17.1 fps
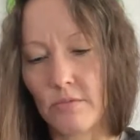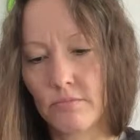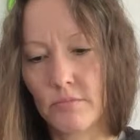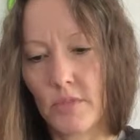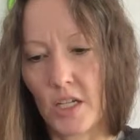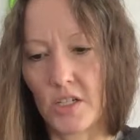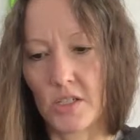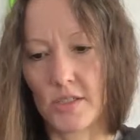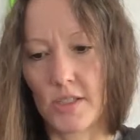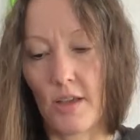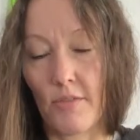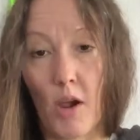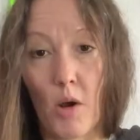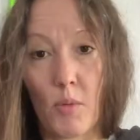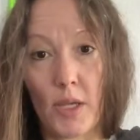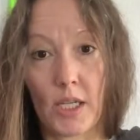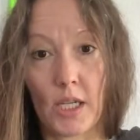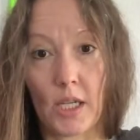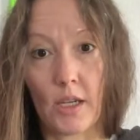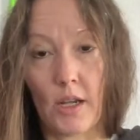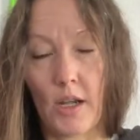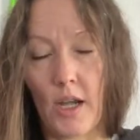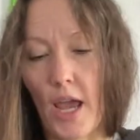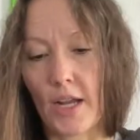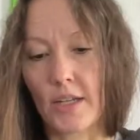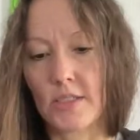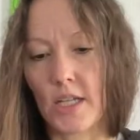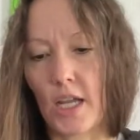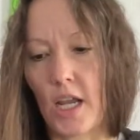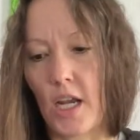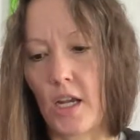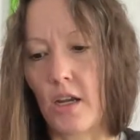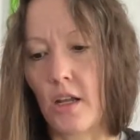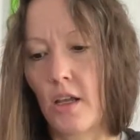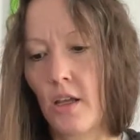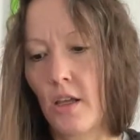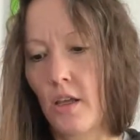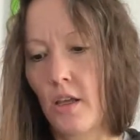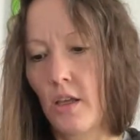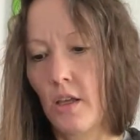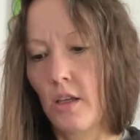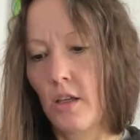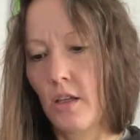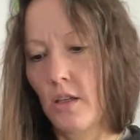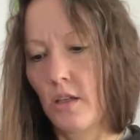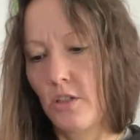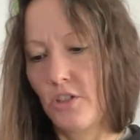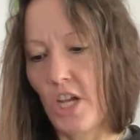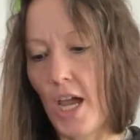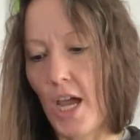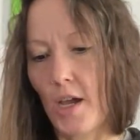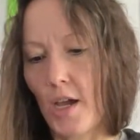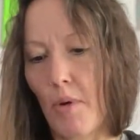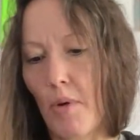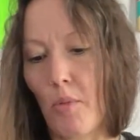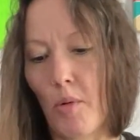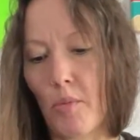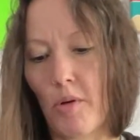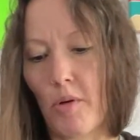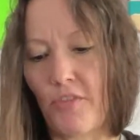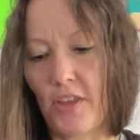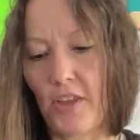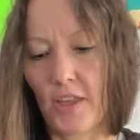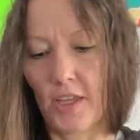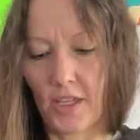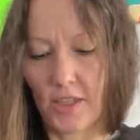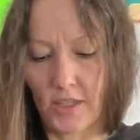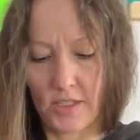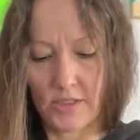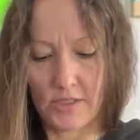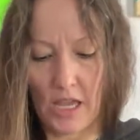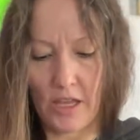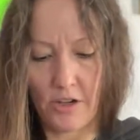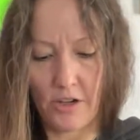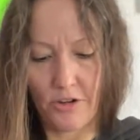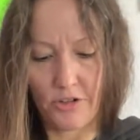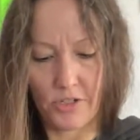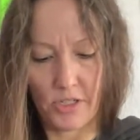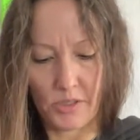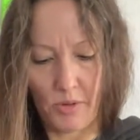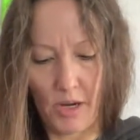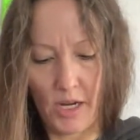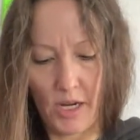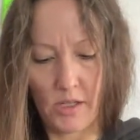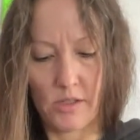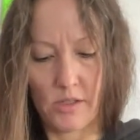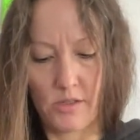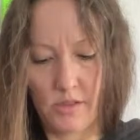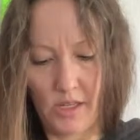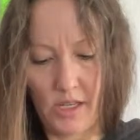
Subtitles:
I just love how we can connect and chat about what we're feeling in these energies, right?